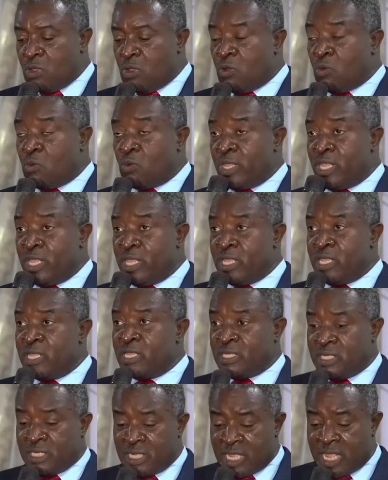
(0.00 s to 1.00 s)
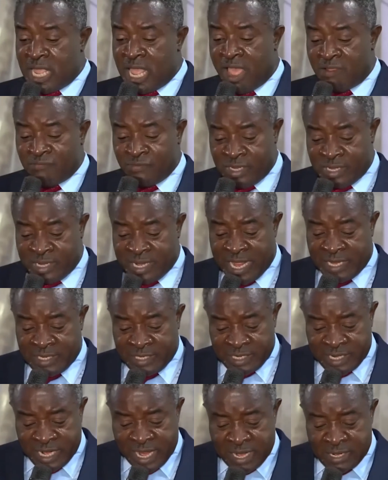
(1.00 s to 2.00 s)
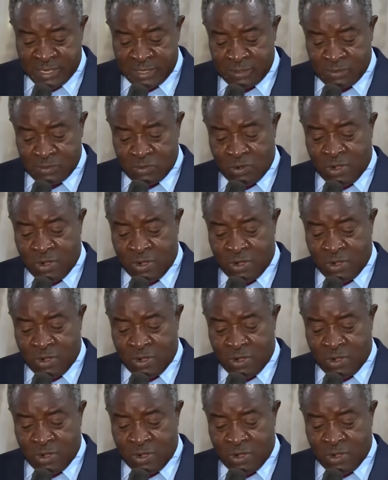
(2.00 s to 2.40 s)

We have the Nigerian